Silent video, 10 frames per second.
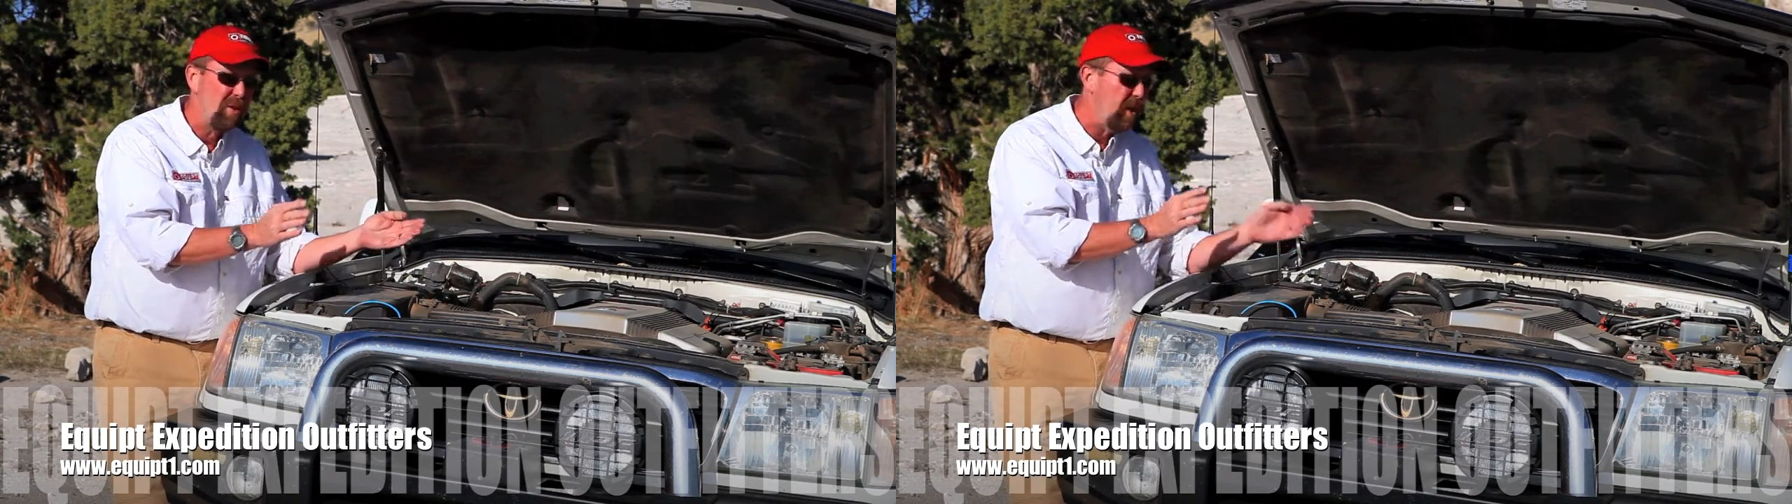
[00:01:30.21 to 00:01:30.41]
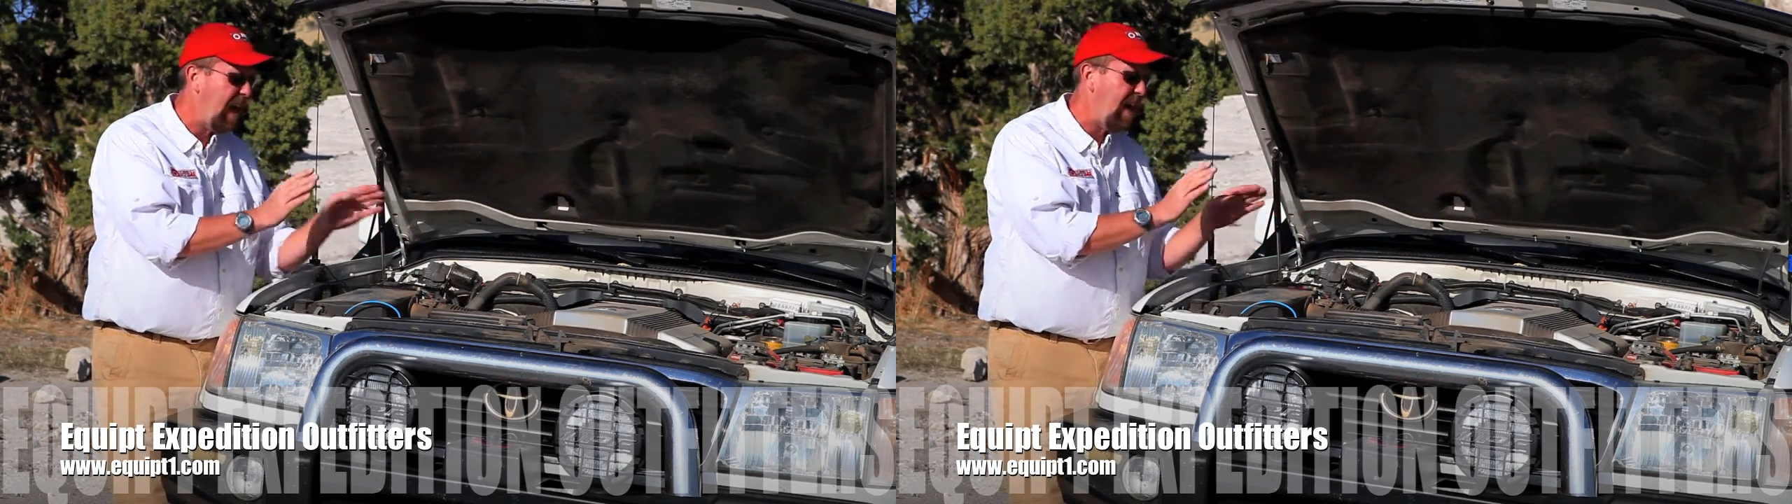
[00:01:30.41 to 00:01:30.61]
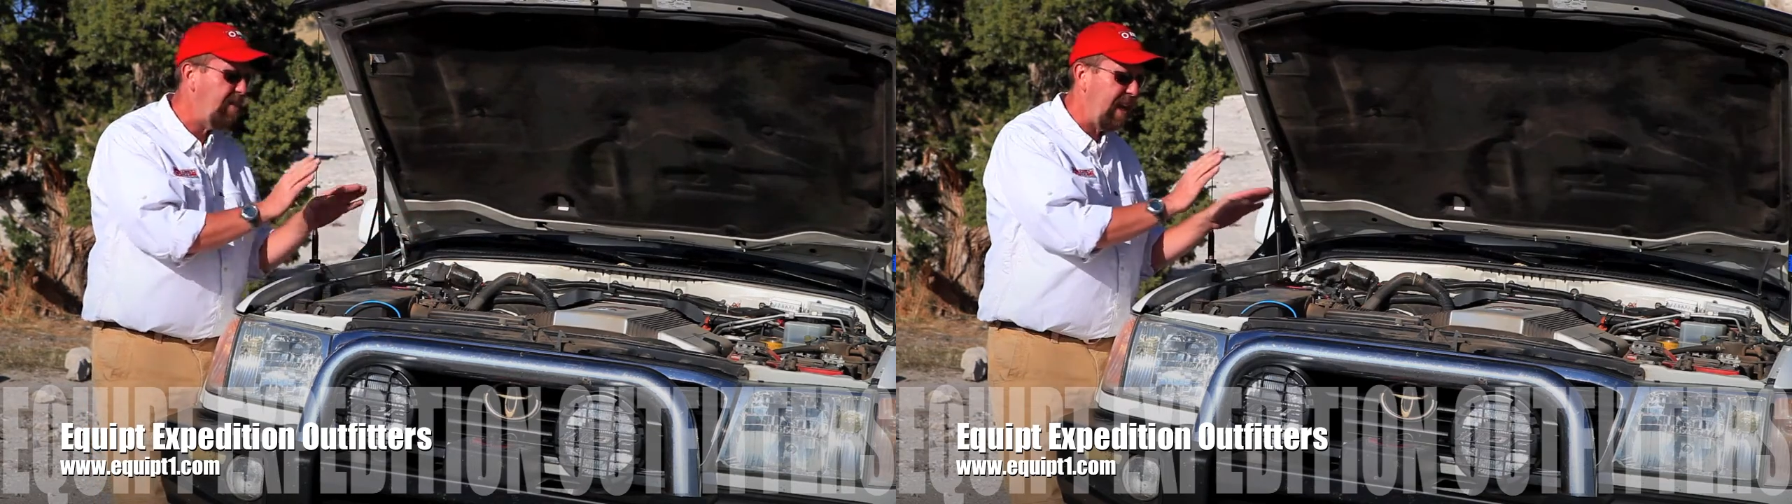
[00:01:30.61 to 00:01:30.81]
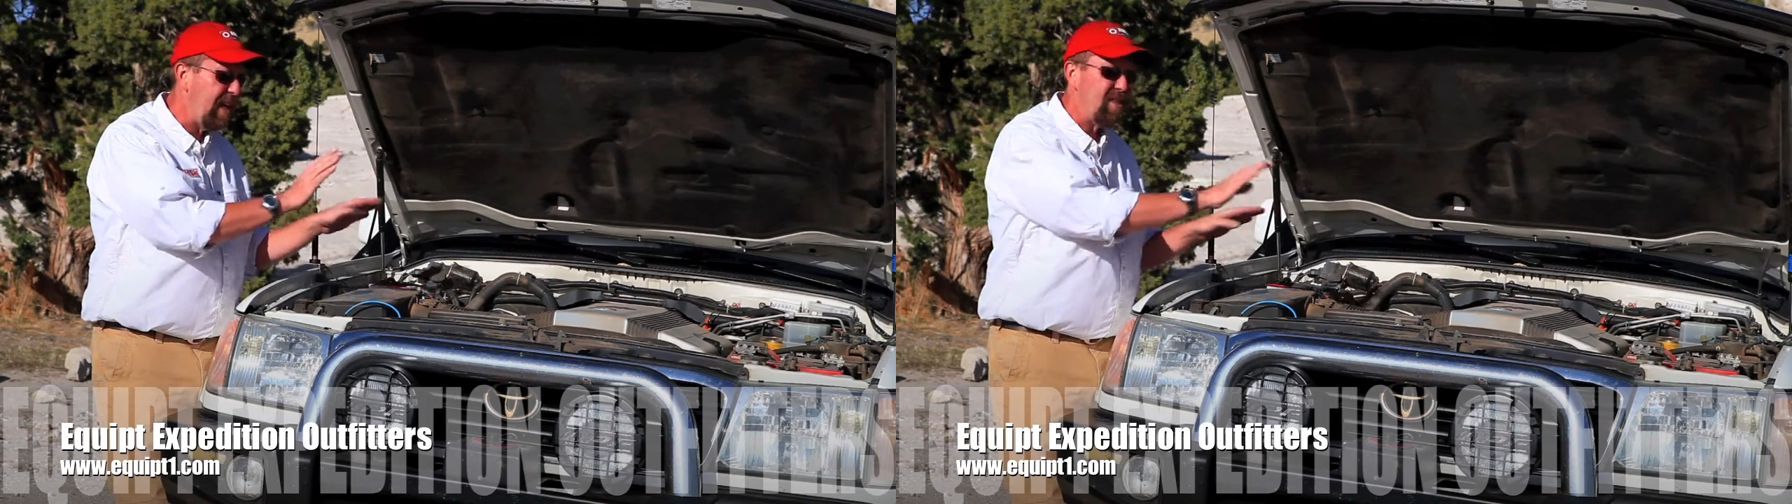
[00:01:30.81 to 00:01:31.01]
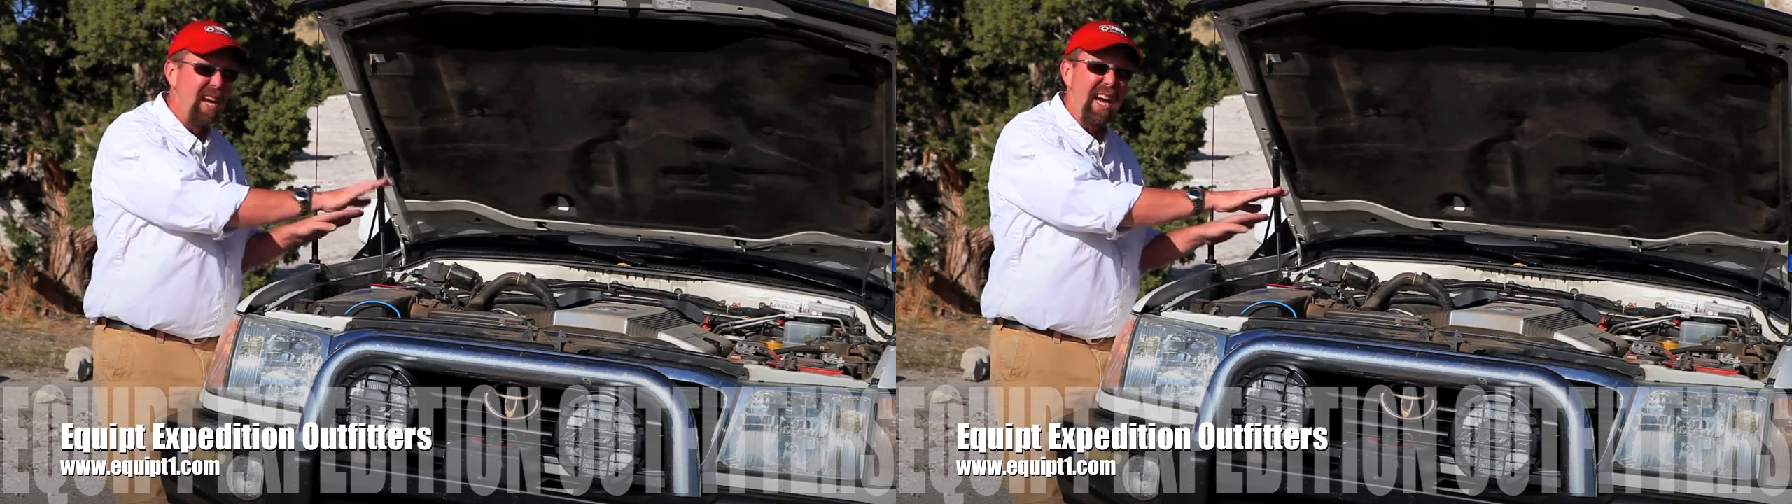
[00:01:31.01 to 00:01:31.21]
You can have
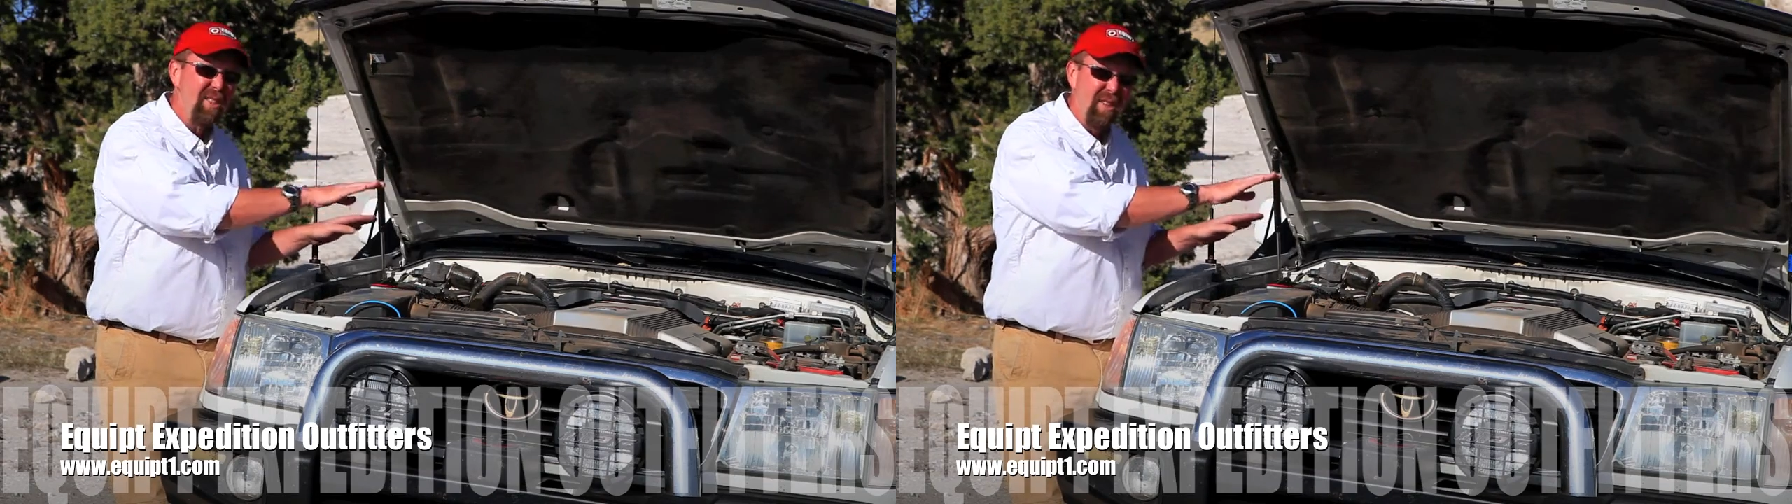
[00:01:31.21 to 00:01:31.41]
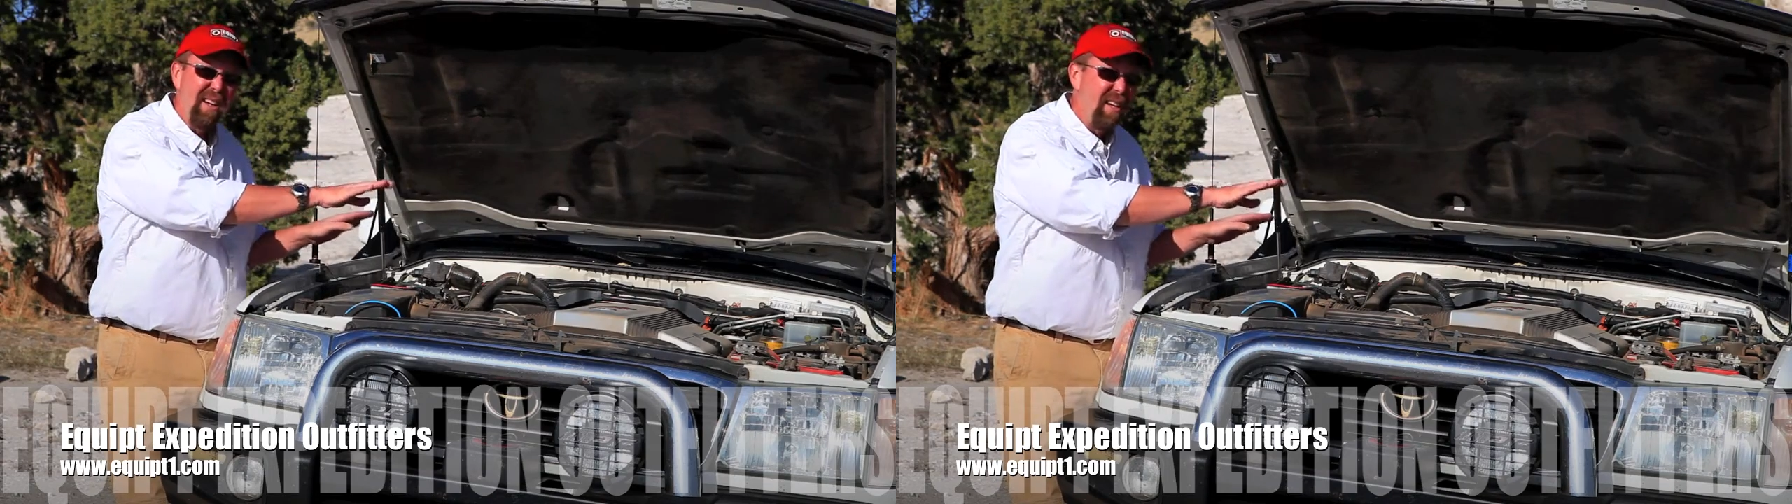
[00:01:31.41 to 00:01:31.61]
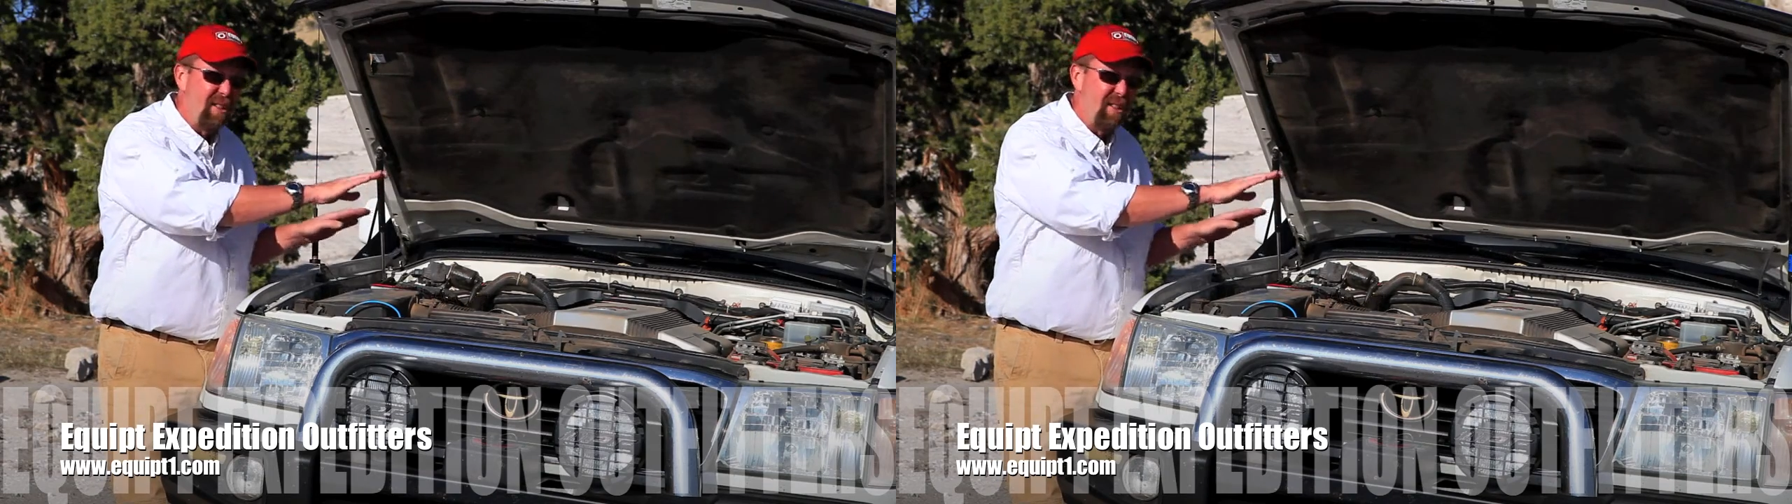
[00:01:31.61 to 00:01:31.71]
any size,